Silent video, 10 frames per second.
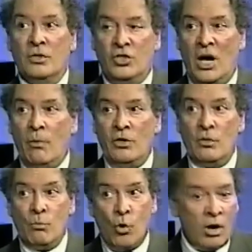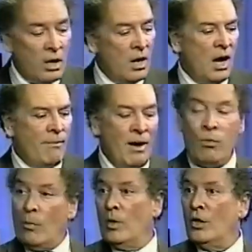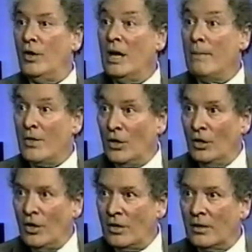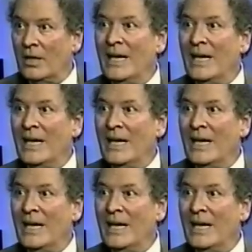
share with you more about what we're learning about the learner.